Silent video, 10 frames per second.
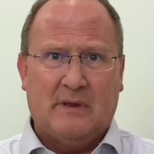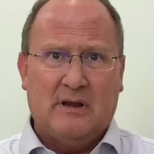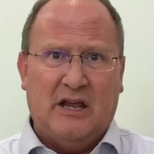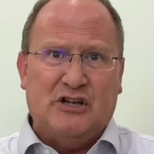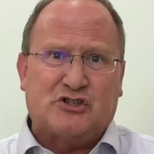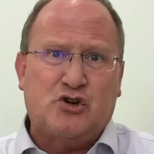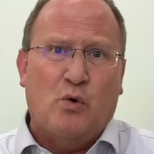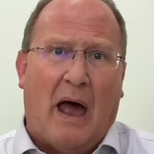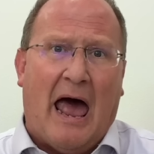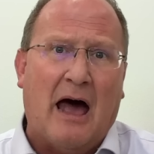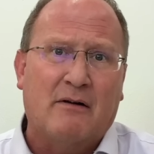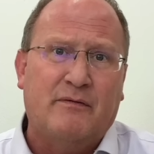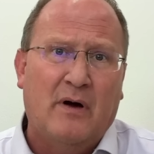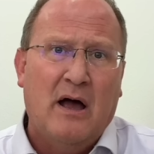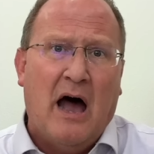is to
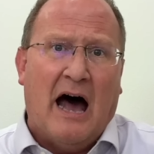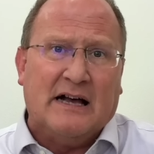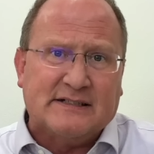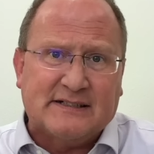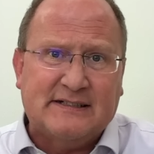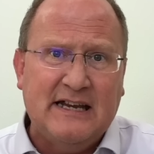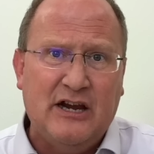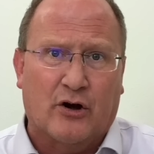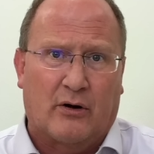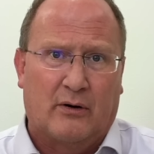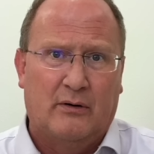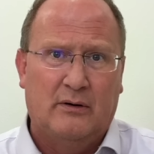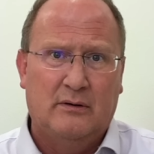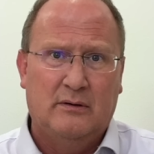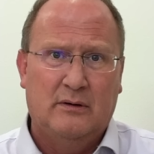have a seer
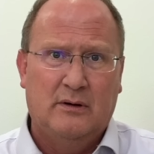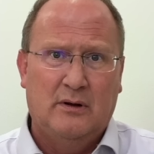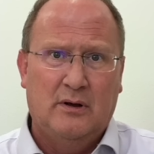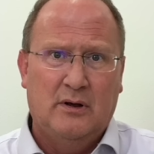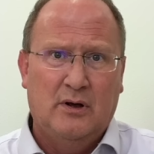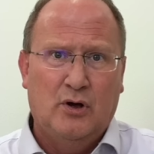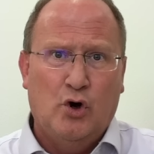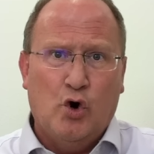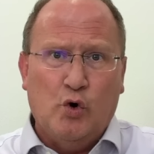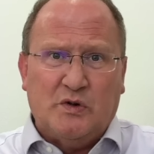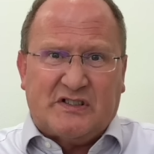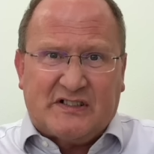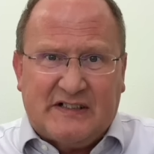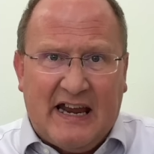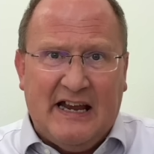who
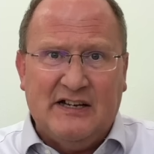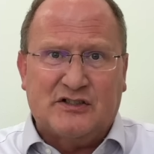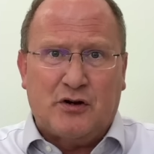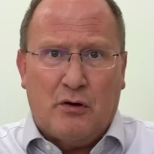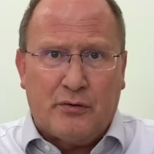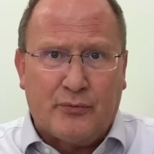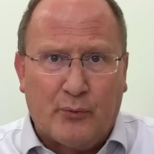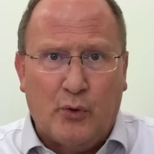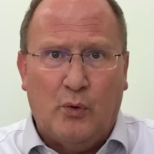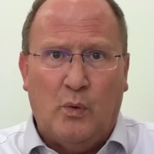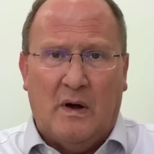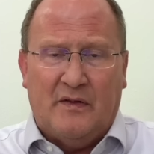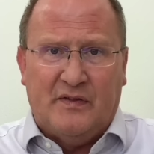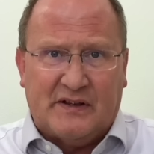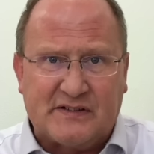sees through
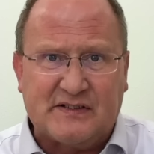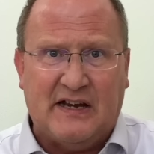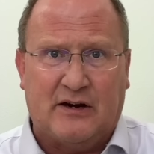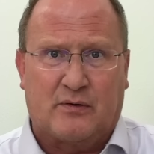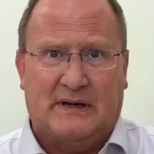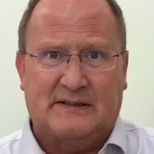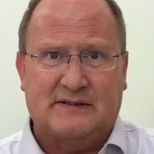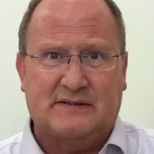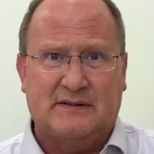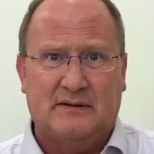the secrets.